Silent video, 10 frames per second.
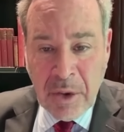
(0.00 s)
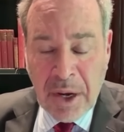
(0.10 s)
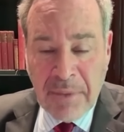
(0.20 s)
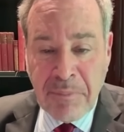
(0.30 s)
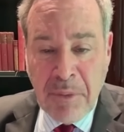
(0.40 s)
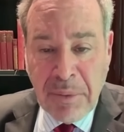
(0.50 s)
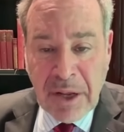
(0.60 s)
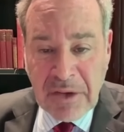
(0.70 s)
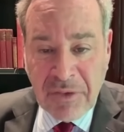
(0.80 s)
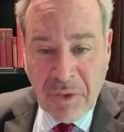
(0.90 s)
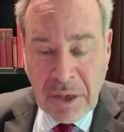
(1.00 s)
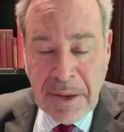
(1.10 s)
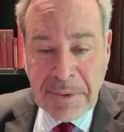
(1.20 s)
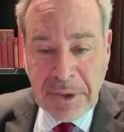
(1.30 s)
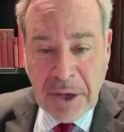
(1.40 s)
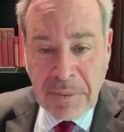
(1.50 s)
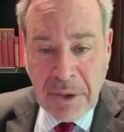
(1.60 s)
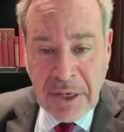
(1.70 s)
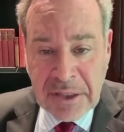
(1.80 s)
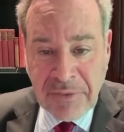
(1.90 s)
want to mobilize 40 people to go
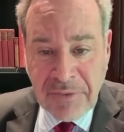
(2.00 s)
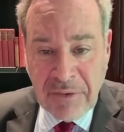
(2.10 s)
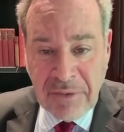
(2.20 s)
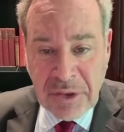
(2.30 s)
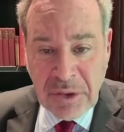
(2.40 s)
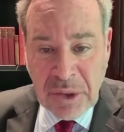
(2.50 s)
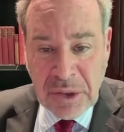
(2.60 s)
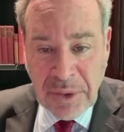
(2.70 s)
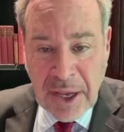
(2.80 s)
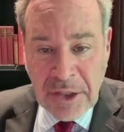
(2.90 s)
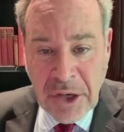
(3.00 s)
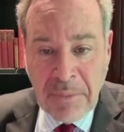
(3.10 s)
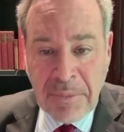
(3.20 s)
protest in front of a Jewish old age home.